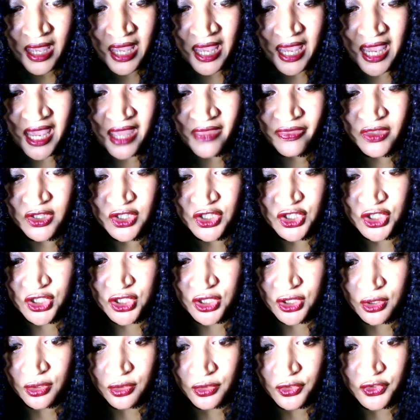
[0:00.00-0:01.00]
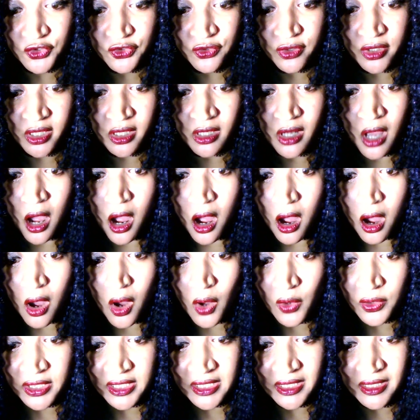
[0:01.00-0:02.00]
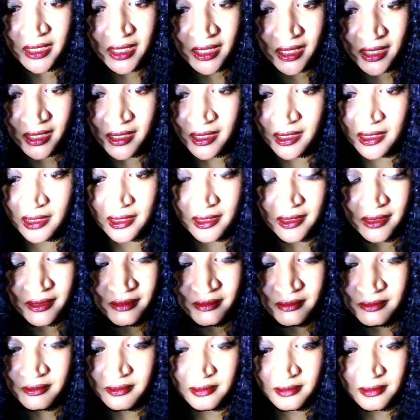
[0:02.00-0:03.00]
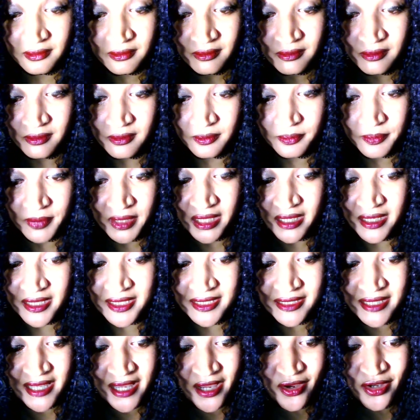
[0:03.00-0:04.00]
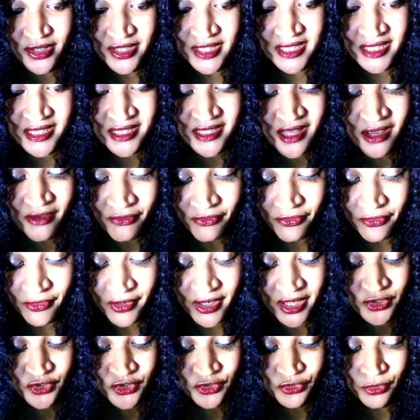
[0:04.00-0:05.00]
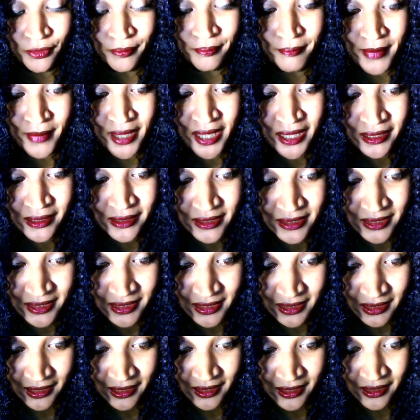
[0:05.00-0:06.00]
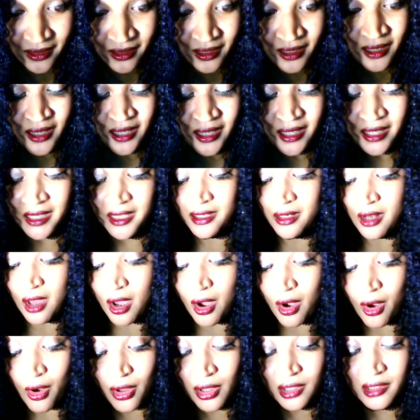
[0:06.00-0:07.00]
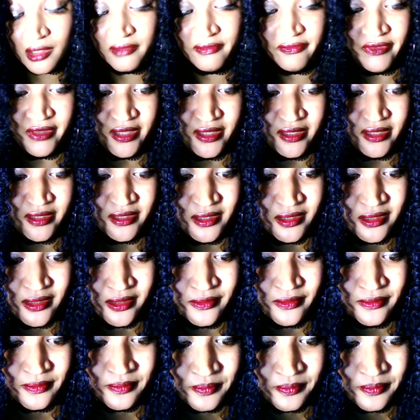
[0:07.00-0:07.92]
And the children all need healing because they are suffering tremendously in all of this.